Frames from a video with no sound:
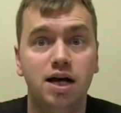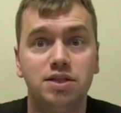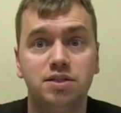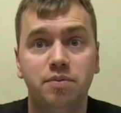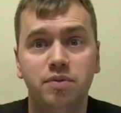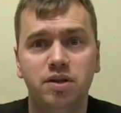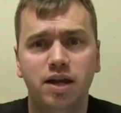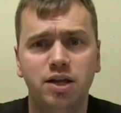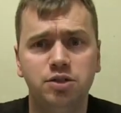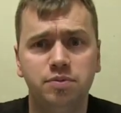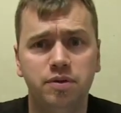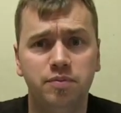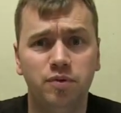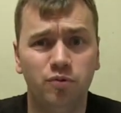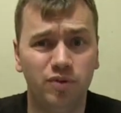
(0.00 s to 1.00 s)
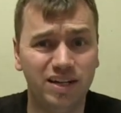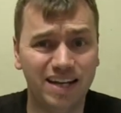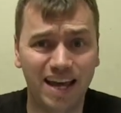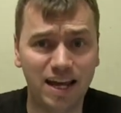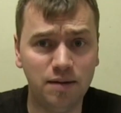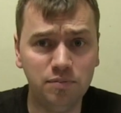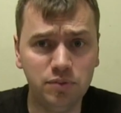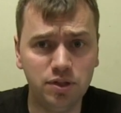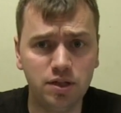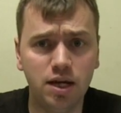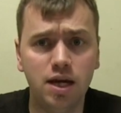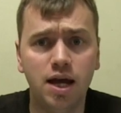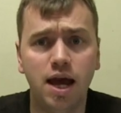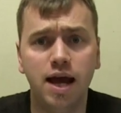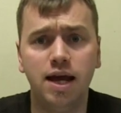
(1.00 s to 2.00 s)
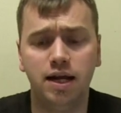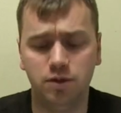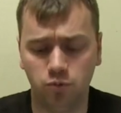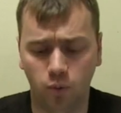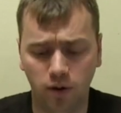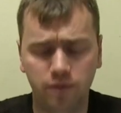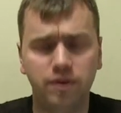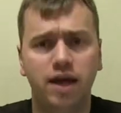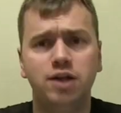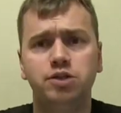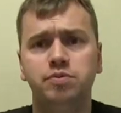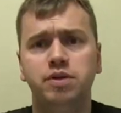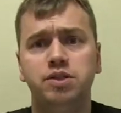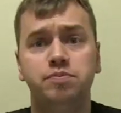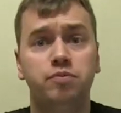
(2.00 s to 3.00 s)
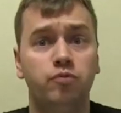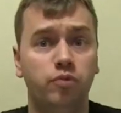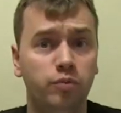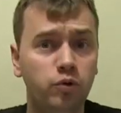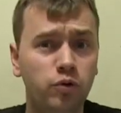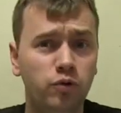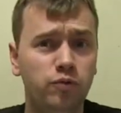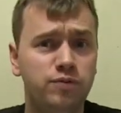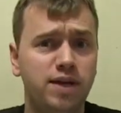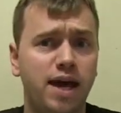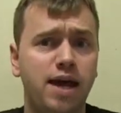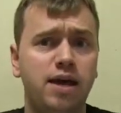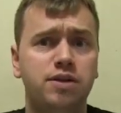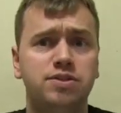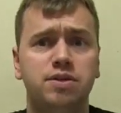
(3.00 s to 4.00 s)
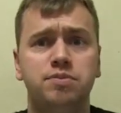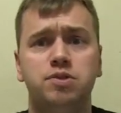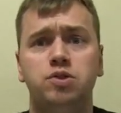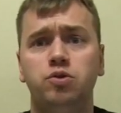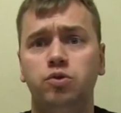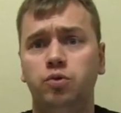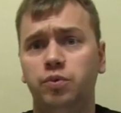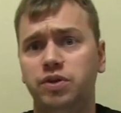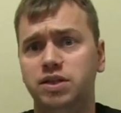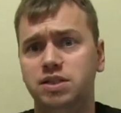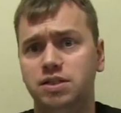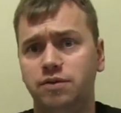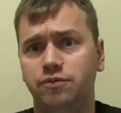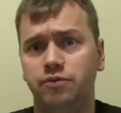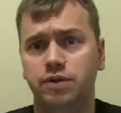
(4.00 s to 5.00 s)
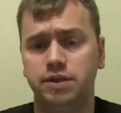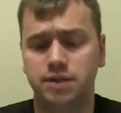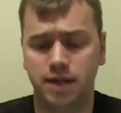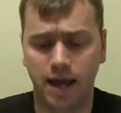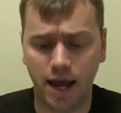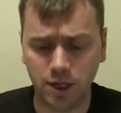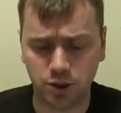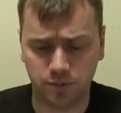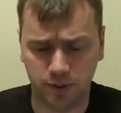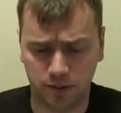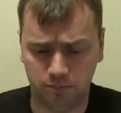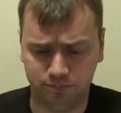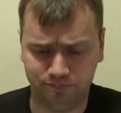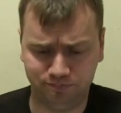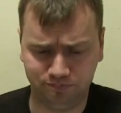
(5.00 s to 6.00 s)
Some of the Henchmen have been renamed, and one of the Henchmen has been removed and substituted with a different Henchman.